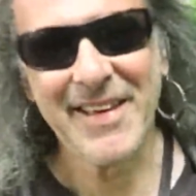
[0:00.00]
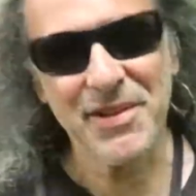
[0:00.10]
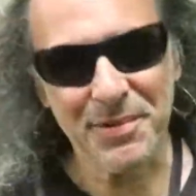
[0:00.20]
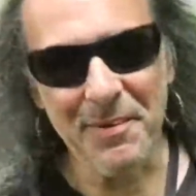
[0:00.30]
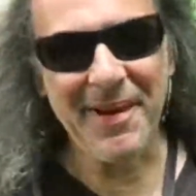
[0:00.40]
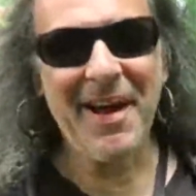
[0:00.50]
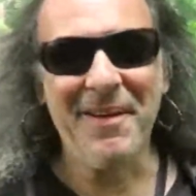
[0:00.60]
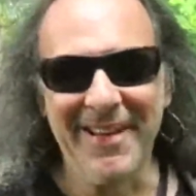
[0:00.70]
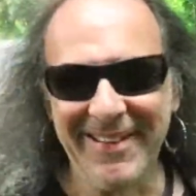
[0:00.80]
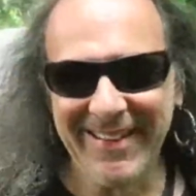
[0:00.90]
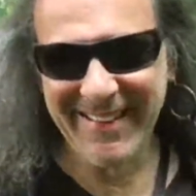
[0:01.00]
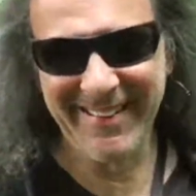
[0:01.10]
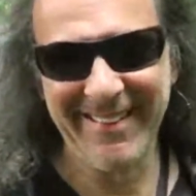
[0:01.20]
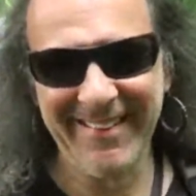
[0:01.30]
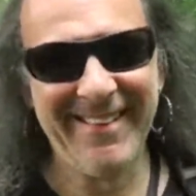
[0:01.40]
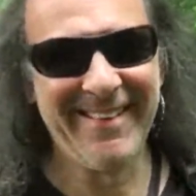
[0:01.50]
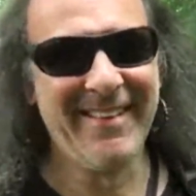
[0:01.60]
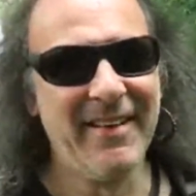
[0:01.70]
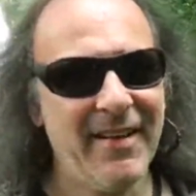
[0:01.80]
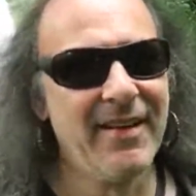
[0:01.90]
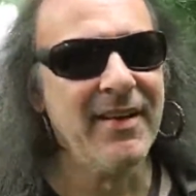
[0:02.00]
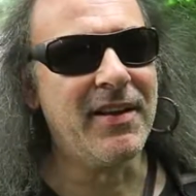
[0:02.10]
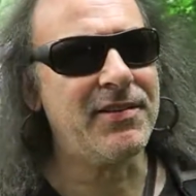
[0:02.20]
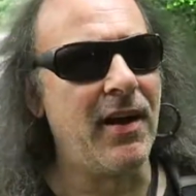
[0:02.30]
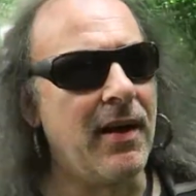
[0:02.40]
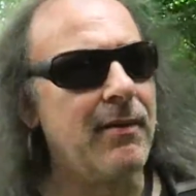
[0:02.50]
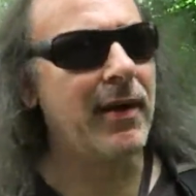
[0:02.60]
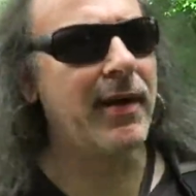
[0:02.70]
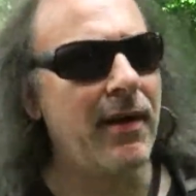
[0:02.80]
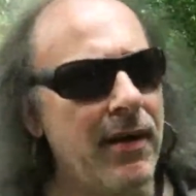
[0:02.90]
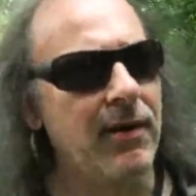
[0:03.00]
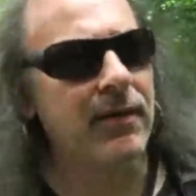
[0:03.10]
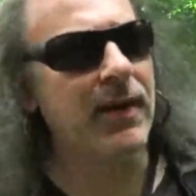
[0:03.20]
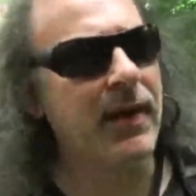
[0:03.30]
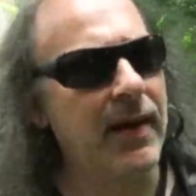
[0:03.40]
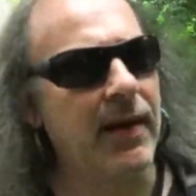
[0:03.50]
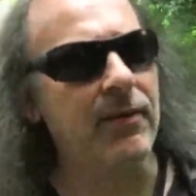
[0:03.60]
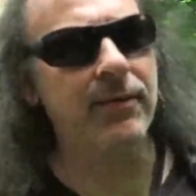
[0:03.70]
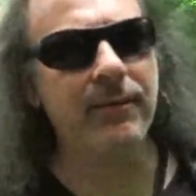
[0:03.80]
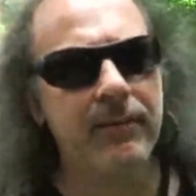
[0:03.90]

guess where we're going? That's right, we're going along the canal.